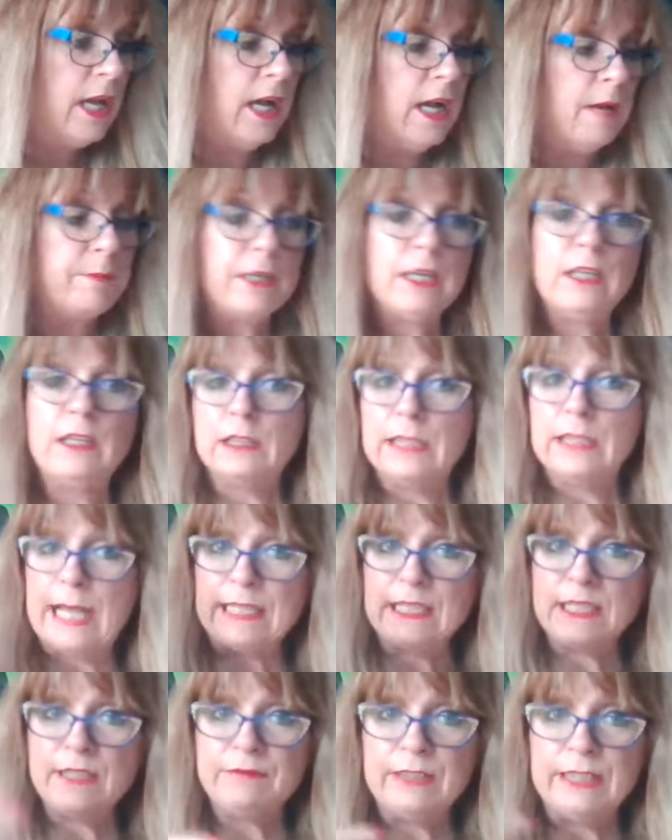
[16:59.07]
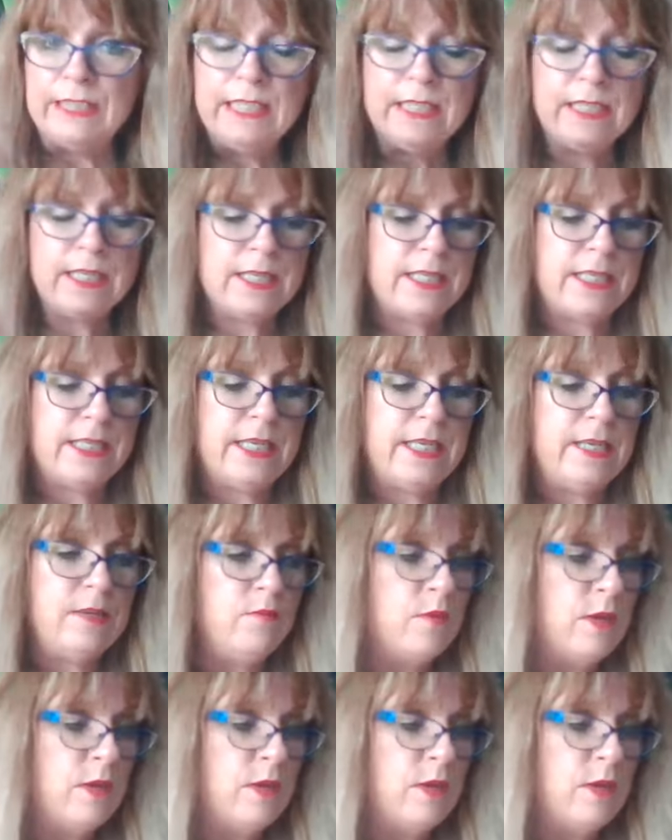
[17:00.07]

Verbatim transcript: um, collectively to see